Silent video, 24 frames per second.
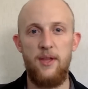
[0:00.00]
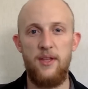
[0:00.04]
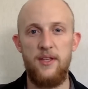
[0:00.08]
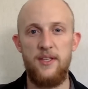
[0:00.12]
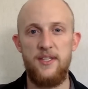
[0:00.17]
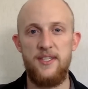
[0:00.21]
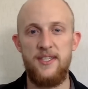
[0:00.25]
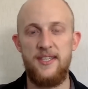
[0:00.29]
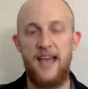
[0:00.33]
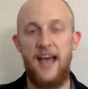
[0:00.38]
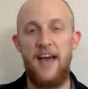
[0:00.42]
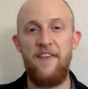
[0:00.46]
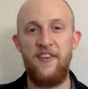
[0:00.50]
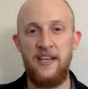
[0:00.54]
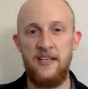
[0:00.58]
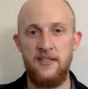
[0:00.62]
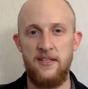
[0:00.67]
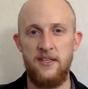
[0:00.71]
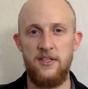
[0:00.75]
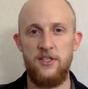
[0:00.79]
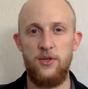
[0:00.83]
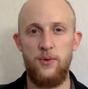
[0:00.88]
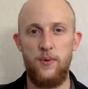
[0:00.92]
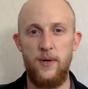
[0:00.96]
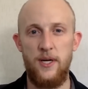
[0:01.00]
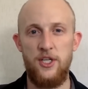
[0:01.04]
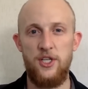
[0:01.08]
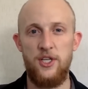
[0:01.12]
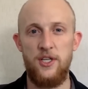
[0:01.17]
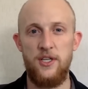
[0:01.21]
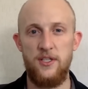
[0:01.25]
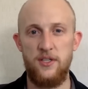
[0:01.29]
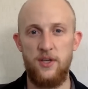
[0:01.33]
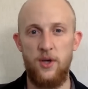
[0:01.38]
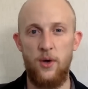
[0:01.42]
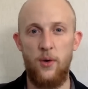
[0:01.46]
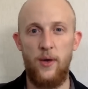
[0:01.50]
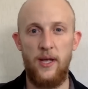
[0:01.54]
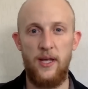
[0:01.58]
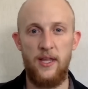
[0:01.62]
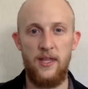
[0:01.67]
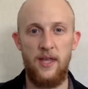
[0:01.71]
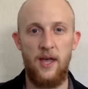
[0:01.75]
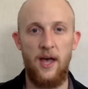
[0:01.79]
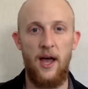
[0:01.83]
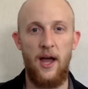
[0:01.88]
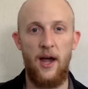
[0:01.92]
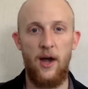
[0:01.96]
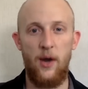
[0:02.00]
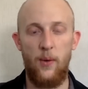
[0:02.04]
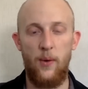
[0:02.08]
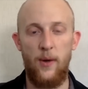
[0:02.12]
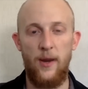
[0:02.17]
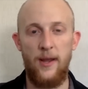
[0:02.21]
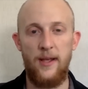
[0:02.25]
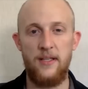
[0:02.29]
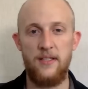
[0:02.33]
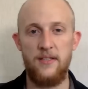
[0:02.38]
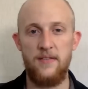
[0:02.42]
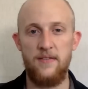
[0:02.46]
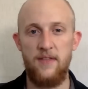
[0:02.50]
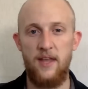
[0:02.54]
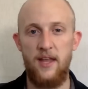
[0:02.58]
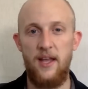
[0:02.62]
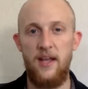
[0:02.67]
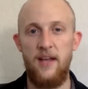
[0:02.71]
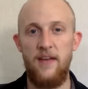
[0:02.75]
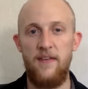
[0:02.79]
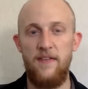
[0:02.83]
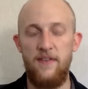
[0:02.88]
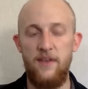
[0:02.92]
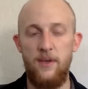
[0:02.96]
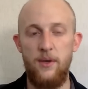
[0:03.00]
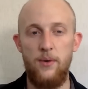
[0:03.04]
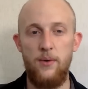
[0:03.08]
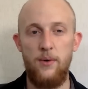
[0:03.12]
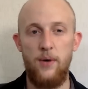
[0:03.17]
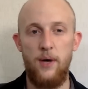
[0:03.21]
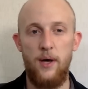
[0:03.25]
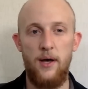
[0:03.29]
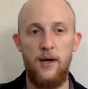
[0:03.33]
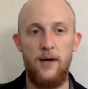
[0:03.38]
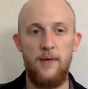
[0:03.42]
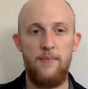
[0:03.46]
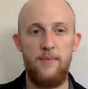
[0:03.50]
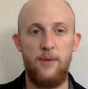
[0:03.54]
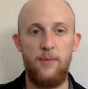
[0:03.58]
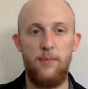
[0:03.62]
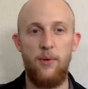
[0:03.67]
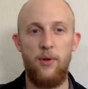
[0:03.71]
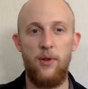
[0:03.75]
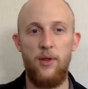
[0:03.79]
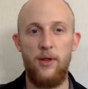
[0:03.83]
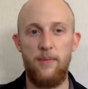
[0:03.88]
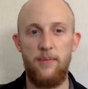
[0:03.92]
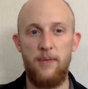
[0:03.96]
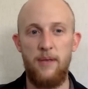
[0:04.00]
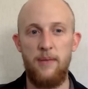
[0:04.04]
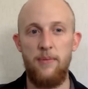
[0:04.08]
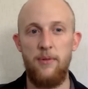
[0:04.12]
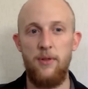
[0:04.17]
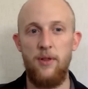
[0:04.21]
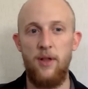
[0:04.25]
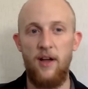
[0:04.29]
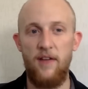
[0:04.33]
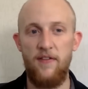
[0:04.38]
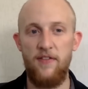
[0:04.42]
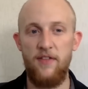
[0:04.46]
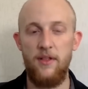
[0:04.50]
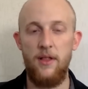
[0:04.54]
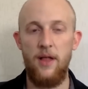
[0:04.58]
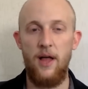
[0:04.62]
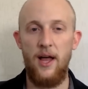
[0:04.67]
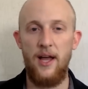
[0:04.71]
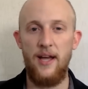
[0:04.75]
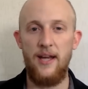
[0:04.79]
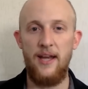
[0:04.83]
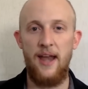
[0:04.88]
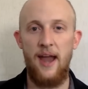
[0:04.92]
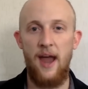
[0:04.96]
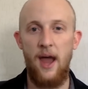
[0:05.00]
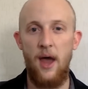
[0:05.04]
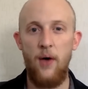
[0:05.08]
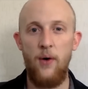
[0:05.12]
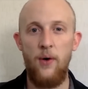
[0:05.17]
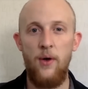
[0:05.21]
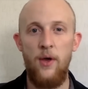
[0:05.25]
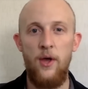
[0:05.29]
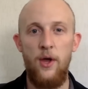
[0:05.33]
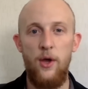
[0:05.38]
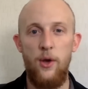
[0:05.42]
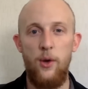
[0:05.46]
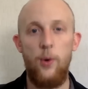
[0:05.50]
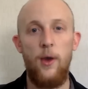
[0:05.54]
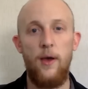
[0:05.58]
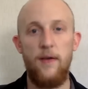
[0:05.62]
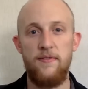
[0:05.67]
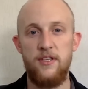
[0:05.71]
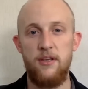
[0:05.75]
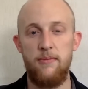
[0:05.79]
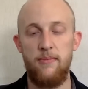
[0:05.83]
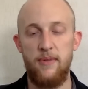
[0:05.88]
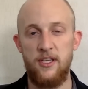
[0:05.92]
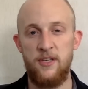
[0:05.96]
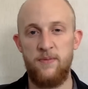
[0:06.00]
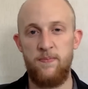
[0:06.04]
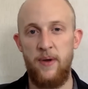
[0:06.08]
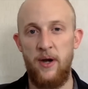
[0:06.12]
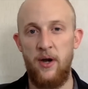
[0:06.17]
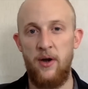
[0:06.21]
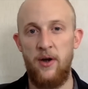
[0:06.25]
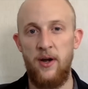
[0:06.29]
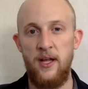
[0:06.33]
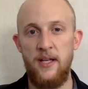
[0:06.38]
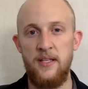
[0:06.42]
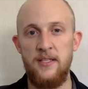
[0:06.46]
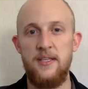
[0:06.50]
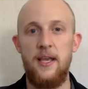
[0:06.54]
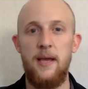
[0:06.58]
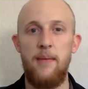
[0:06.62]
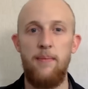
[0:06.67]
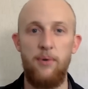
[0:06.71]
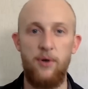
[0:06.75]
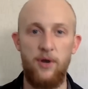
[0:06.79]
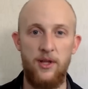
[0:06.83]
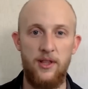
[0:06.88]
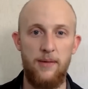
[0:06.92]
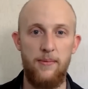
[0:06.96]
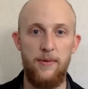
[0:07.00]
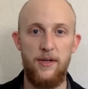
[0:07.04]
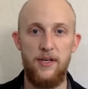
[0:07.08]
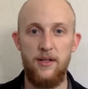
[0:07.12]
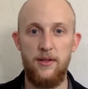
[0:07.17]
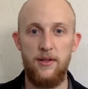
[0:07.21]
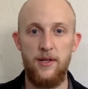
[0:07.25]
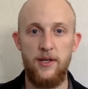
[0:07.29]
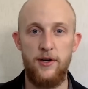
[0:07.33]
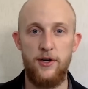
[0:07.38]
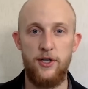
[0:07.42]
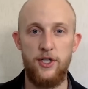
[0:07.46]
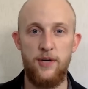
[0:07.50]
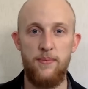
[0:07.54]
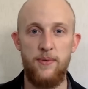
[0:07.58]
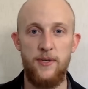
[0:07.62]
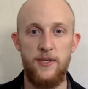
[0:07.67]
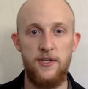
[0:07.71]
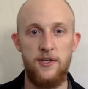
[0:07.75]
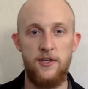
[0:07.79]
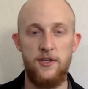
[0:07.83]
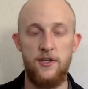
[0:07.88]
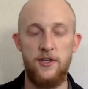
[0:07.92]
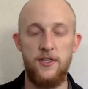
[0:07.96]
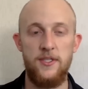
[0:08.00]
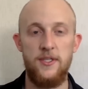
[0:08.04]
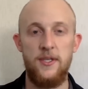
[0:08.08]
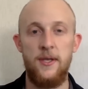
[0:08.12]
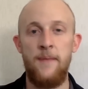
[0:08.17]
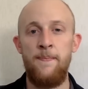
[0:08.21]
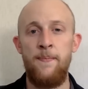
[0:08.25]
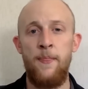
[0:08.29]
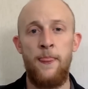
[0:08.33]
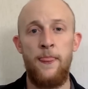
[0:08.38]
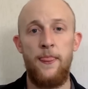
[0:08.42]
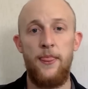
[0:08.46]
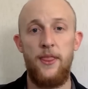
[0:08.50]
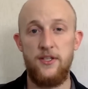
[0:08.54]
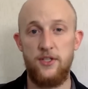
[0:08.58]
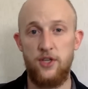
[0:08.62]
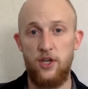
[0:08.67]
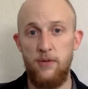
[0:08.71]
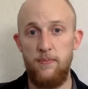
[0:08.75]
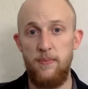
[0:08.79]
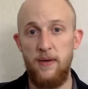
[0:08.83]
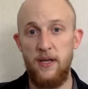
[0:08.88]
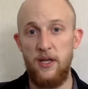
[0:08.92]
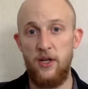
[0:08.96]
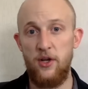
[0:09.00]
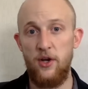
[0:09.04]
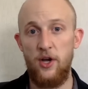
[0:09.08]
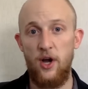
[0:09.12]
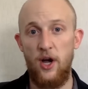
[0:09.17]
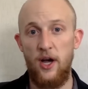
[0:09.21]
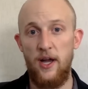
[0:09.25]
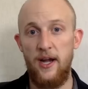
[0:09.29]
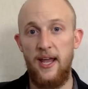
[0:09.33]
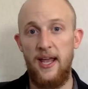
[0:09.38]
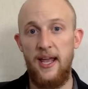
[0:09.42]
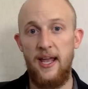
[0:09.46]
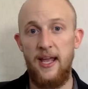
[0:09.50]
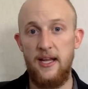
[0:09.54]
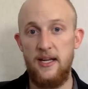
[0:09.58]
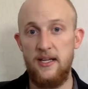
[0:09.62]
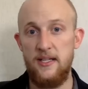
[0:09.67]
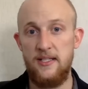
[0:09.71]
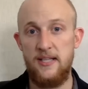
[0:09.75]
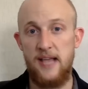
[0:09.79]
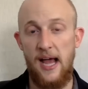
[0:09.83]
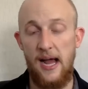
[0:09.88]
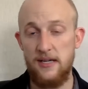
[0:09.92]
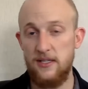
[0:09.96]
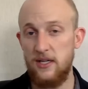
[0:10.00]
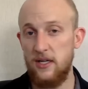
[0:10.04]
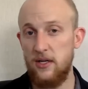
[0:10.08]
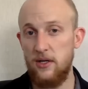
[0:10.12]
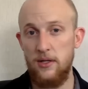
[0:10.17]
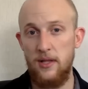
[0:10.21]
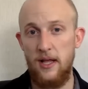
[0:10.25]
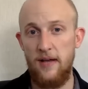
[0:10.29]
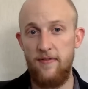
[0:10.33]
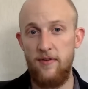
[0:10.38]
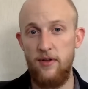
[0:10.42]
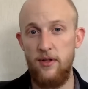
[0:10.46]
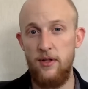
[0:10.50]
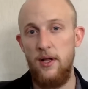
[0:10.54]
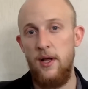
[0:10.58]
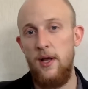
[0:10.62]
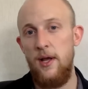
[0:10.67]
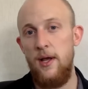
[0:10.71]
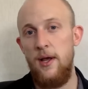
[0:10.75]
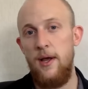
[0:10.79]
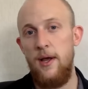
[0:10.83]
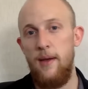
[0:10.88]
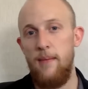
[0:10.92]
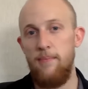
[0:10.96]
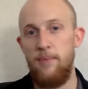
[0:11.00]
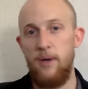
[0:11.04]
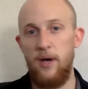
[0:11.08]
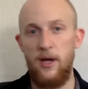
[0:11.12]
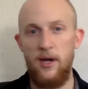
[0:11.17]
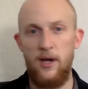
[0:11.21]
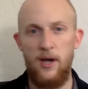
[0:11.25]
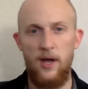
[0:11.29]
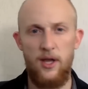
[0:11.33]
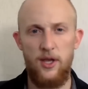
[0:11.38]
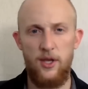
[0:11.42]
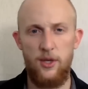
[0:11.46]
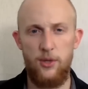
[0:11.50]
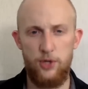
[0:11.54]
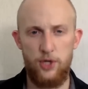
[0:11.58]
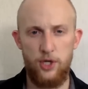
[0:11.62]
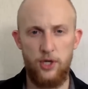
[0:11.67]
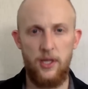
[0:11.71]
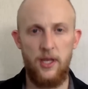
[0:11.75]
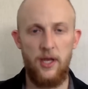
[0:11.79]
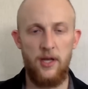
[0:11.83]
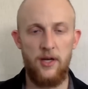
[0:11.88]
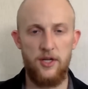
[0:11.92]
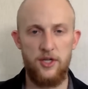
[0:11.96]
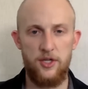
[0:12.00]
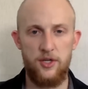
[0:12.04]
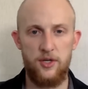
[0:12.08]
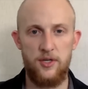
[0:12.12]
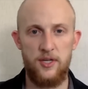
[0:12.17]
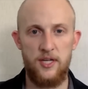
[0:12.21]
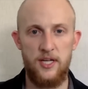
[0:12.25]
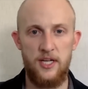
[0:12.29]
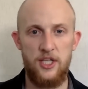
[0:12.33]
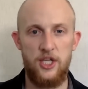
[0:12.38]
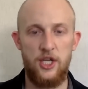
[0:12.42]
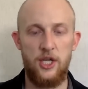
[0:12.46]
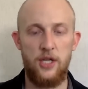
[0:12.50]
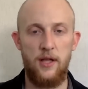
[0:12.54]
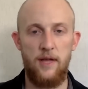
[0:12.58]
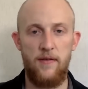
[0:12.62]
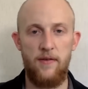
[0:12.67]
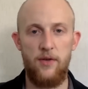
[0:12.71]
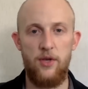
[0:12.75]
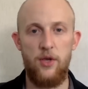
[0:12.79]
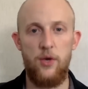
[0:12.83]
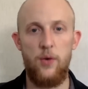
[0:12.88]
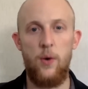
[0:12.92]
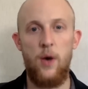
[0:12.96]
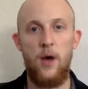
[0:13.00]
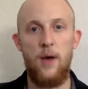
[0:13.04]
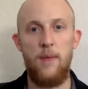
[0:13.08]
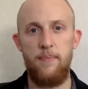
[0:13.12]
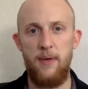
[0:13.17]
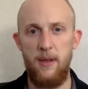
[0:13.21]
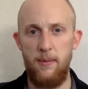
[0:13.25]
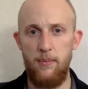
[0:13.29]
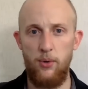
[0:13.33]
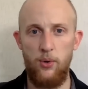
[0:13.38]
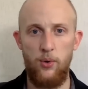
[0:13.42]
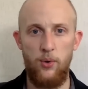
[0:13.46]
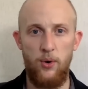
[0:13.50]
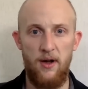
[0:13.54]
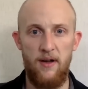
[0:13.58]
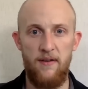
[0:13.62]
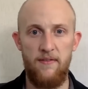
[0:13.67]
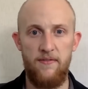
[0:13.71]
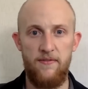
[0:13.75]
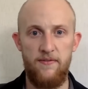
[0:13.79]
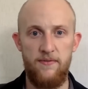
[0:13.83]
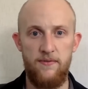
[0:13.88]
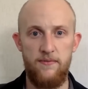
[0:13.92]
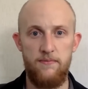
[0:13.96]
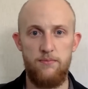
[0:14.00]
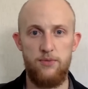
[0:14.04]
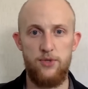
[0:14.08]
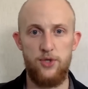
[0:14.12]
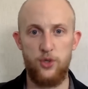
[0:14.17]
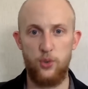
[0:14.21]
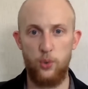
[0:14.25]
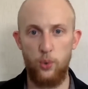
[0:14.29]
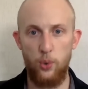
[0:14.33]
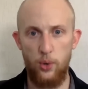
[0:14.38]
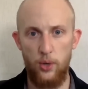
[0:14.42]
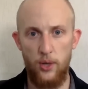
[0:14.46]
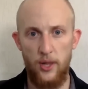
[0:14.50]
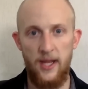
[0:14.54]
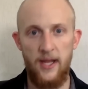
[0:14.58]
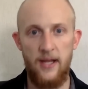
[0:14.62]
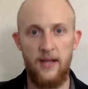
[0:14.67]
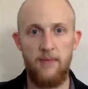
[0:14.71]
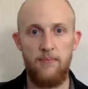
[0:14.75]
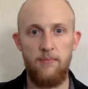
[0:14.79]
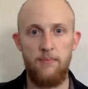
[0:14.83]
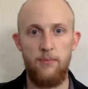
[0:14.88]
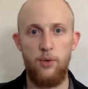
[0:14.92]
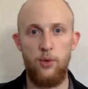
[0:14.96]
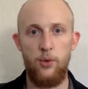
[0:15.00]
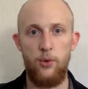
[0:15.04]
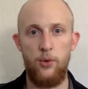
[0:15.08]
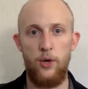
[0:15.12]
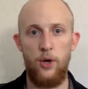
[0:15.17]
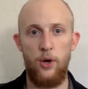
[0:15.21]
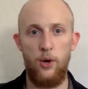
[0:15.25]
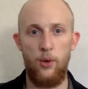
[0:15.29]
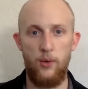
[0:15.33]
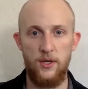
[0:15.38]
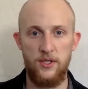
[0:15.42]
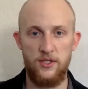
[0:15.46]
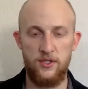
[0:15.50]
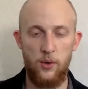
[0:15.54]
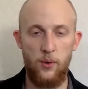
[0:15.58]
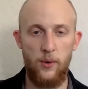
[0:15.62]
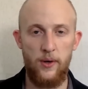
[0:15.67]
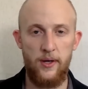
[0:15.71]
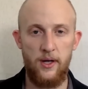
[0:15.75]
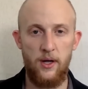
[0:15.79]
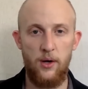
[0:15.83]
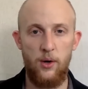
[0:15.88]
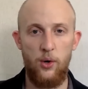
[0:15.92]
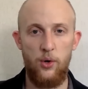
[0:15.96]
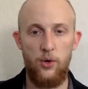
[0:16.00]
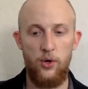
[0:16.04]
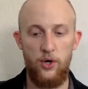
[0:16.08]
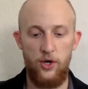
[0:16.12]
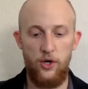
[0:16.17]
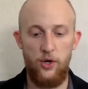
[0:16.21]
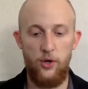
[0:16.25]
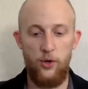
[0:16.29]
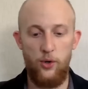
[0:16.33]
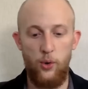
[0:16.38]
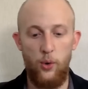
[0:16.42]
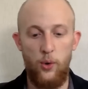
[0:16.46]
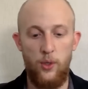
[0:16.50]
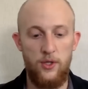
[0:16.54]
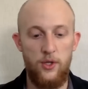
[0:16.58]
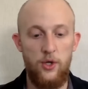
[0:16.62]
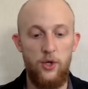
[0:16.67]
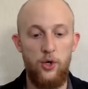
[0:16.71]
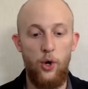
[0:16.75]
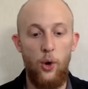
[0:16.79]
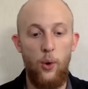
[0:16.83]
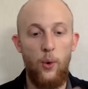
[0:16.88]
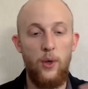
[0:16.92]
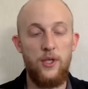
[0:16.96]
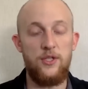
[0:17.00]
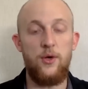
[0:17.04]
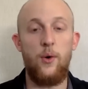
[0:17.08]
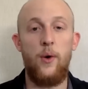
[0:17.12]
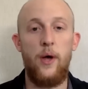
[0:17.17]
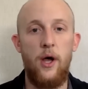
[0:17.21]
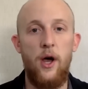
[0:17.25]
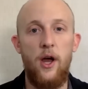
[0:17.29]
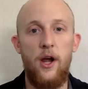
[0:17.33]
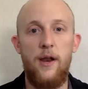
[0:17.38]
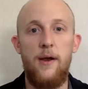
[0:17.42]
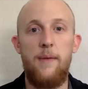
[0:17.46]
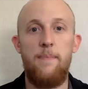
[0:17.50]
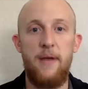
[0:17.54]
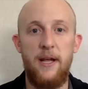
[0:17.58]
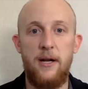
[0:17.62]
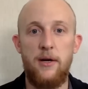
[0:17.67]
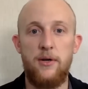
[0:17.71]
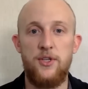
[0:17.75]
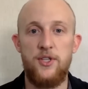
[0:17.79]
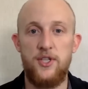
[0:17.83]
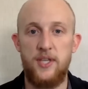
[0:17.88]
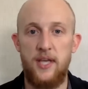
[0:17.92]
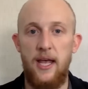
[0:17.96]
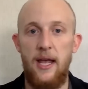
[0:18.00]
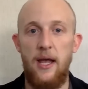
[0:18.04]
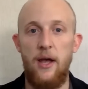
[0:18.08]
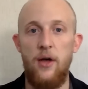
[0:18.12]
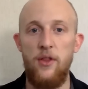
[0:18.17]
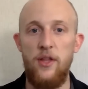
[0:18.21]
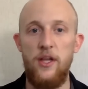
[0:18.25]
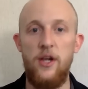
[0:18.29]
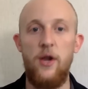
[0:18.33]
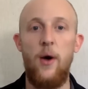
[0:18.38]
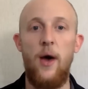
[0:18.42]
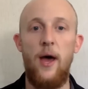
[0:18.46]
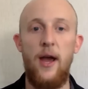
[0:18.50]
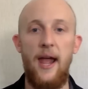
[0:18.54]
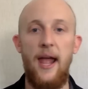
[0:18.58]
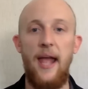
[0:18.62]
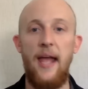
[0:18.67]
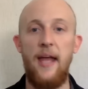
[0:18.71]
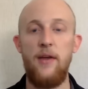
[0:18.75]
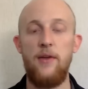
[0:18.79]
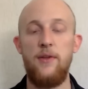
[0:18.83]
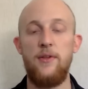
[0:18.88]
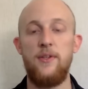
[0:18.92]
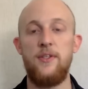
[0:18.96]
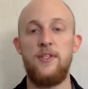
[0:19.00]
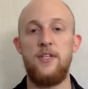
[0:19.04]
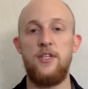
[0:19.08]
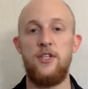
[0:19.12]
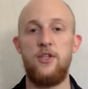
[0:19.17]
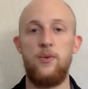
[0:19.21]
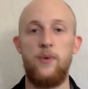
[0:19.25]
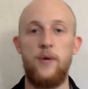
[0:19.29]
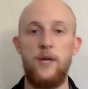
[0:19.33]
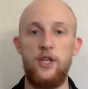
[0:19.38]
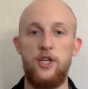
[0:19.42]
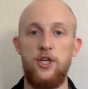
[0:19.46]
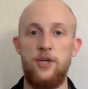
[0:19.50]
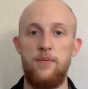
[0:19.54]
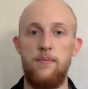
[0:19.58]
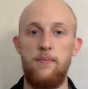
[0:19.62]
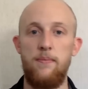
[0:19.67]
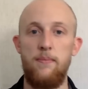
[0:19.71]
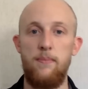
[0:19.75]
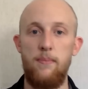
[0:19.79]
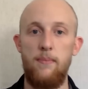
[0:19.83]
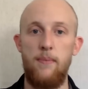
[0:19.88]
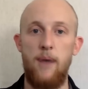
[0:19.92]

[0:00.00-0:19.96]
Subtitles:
staffing situation is going in the higher ranks of the AFU. They're pulling people off the line now who have some experience and putting them into leadership positions. This could be good on a tactical level, but usually on a strategic level, you want people who have schooling, who know what's going, what's going on a bigger scale. They know how to handle the situation